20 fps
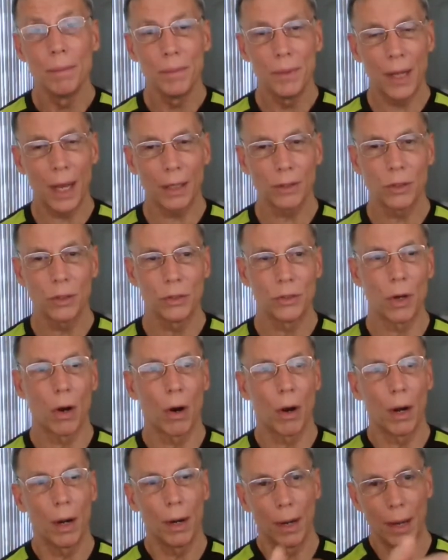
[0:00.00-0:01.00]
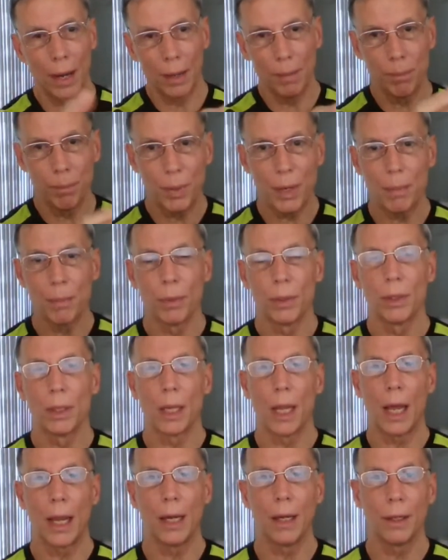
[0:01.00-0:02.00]
Doctors are, and people
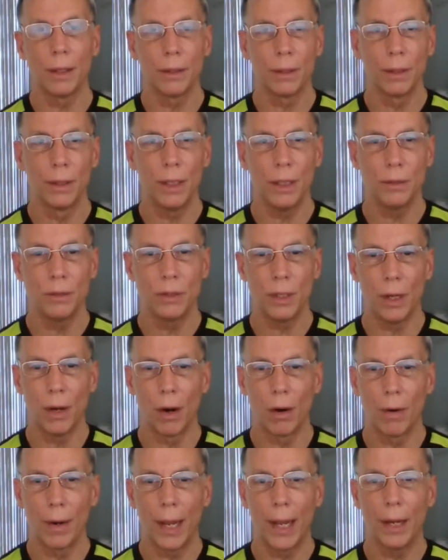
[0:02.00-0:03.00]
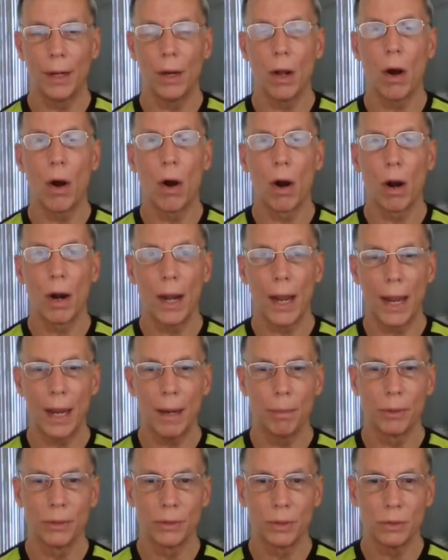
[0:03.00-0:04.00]
like the CRN are
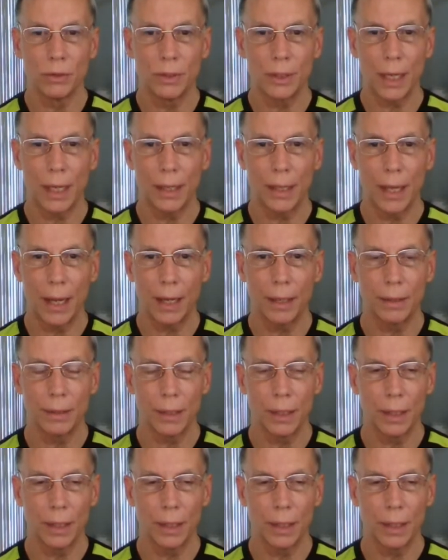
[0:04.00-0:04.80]
able to say that.